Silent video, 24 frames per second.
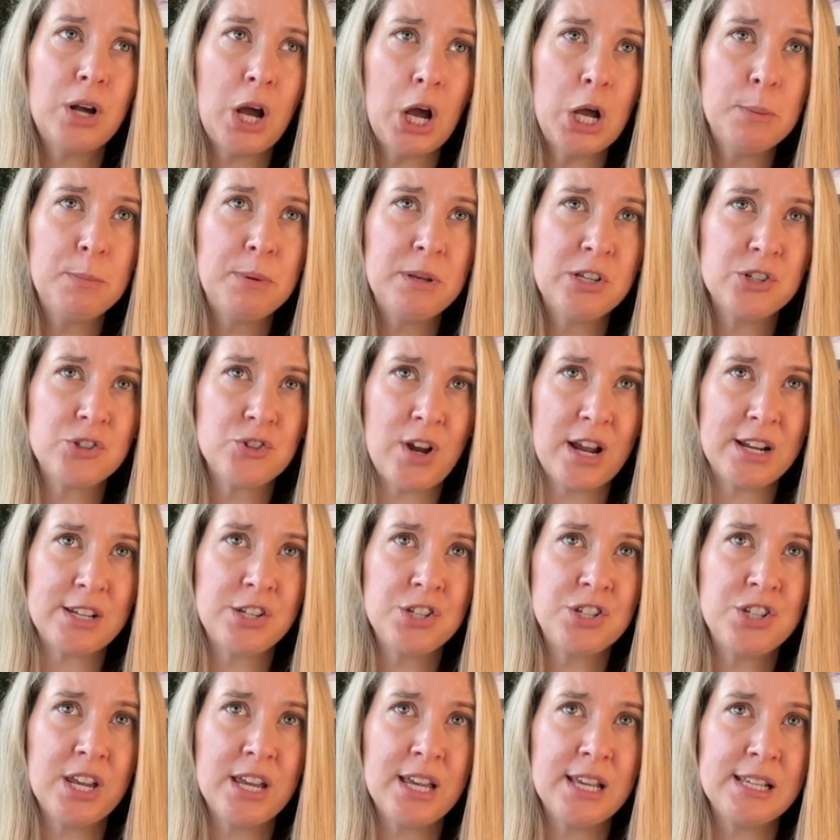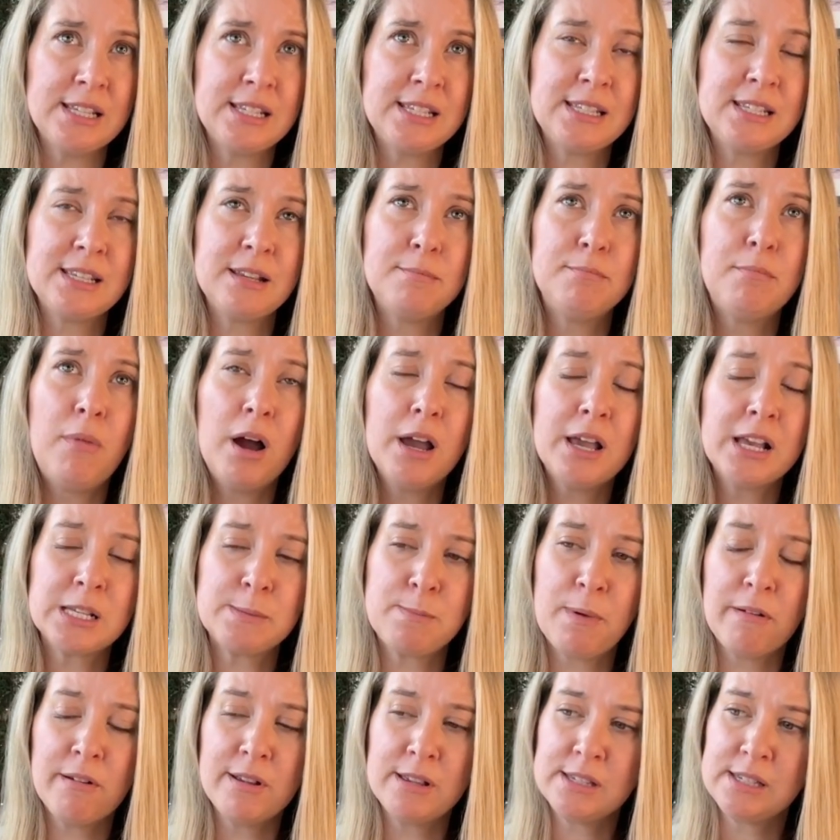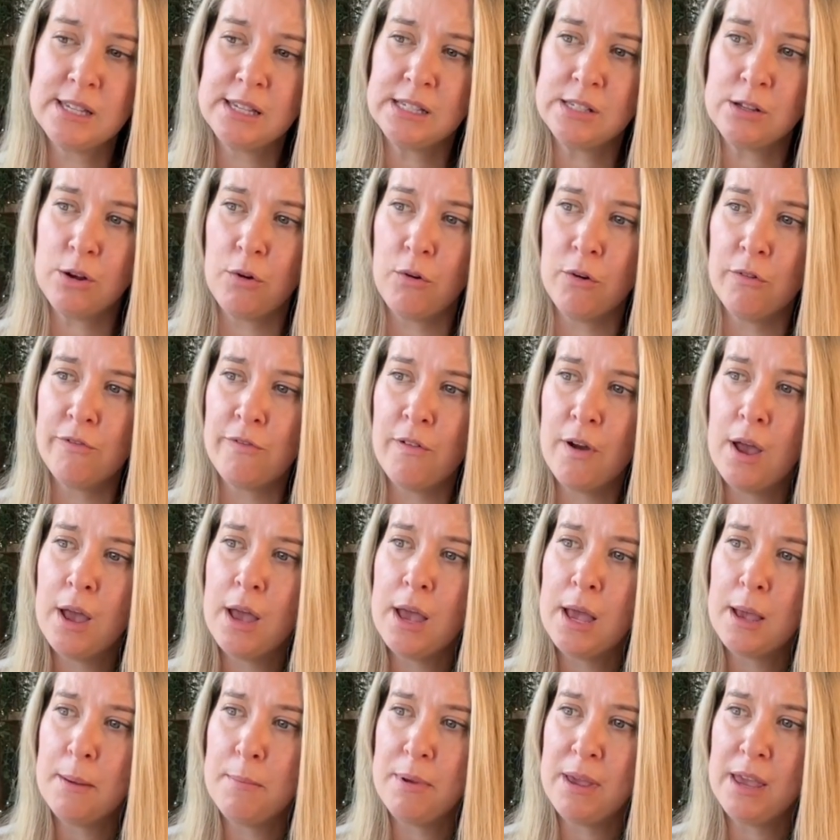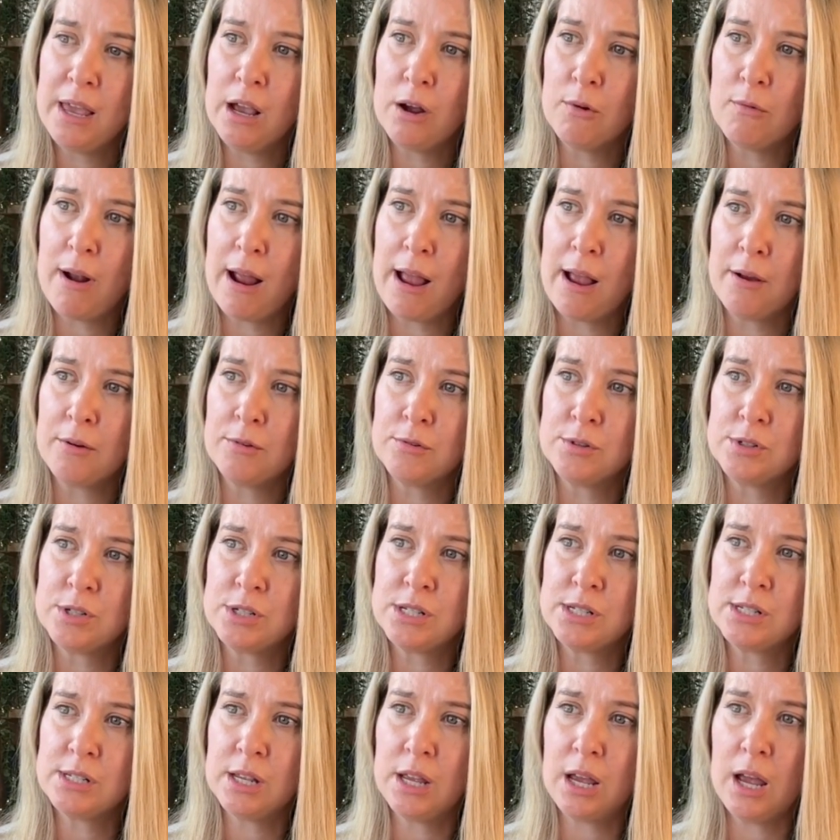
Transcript: coping strategies, my experiences of being around